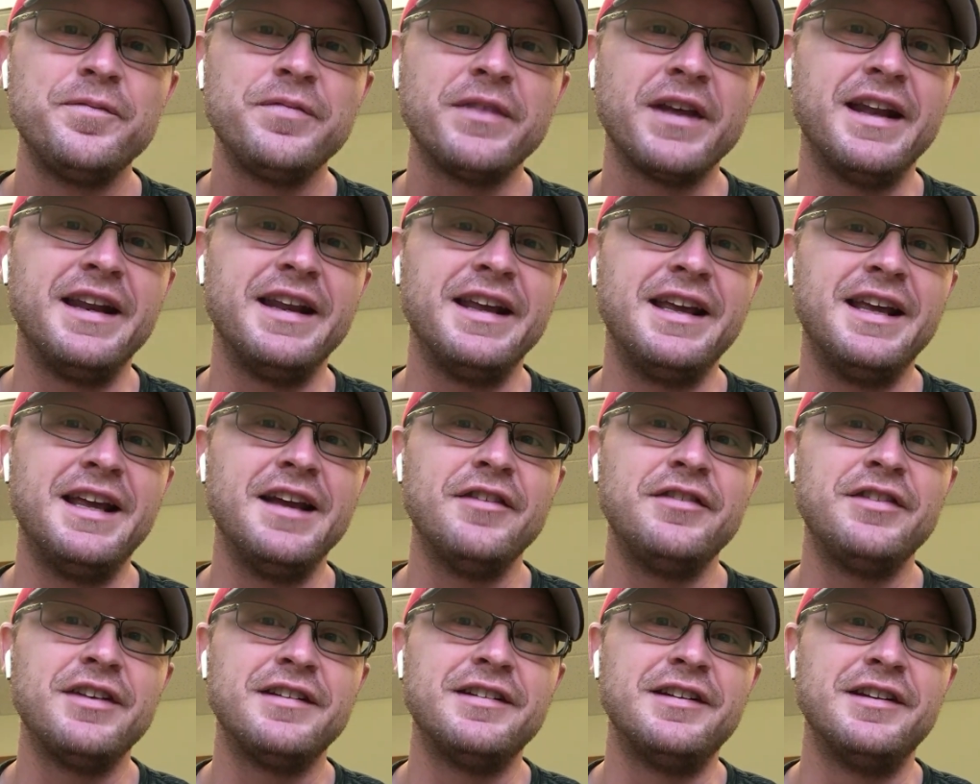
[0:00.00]
and He
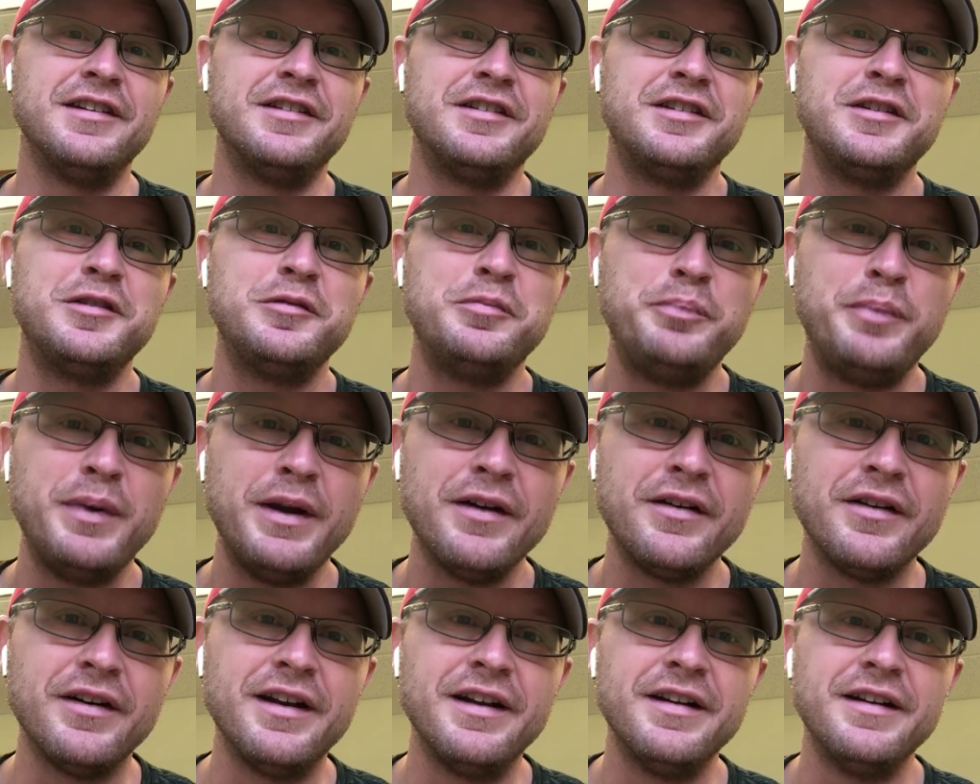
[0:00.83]
gives us His
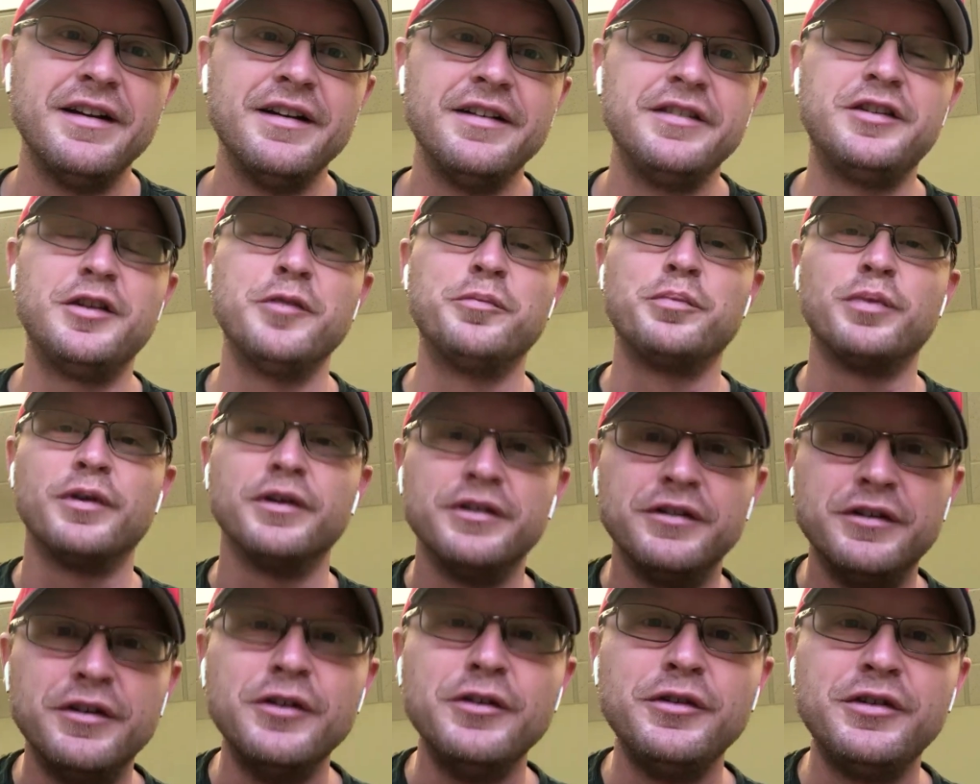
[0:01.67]
Spirit to
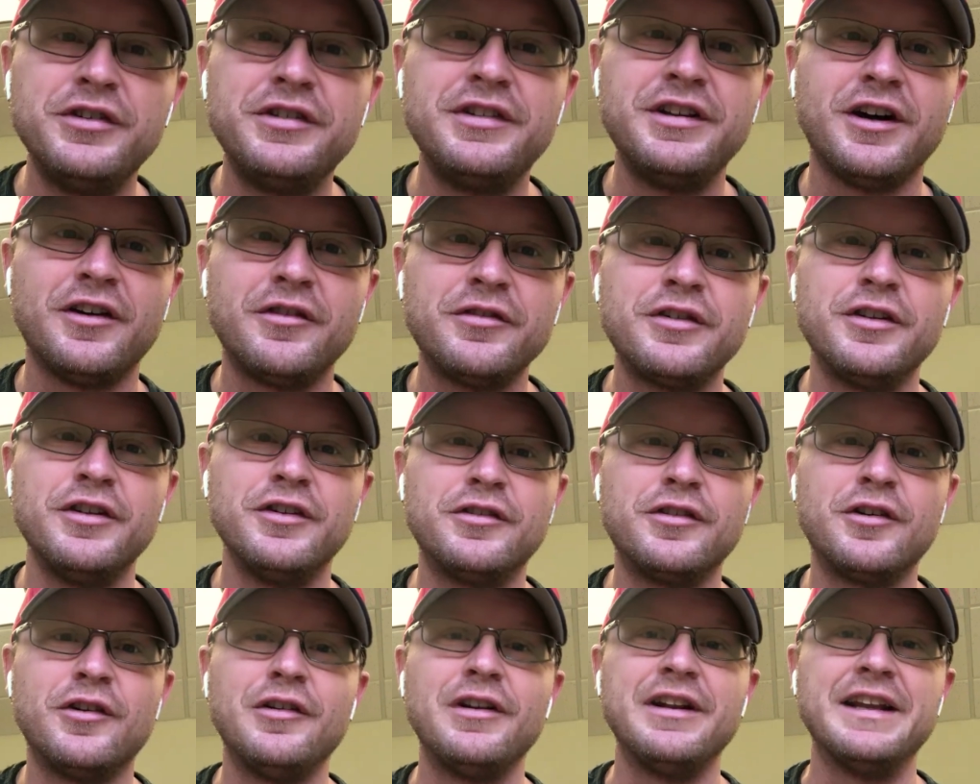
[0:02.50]
produce self
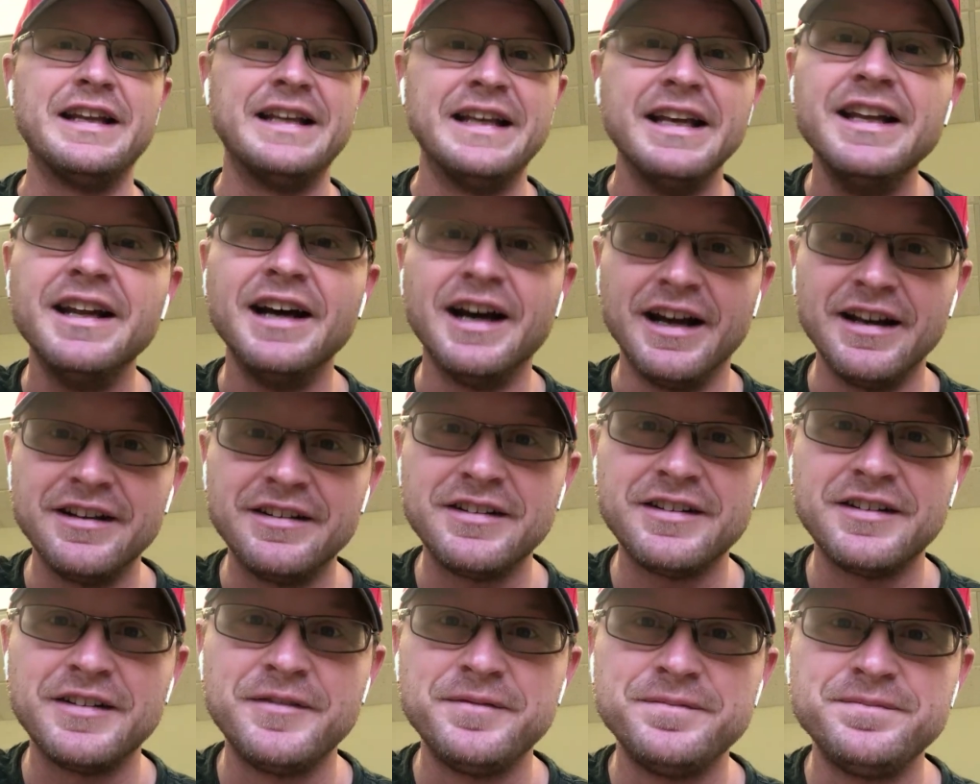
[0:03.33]
control in
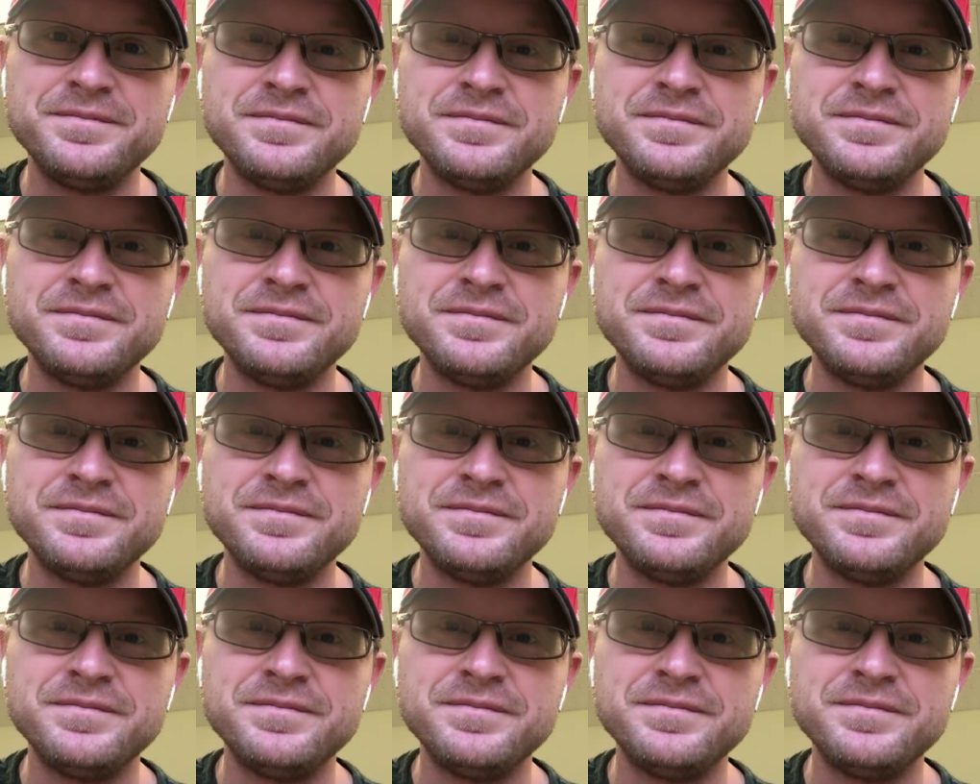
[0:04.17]
us.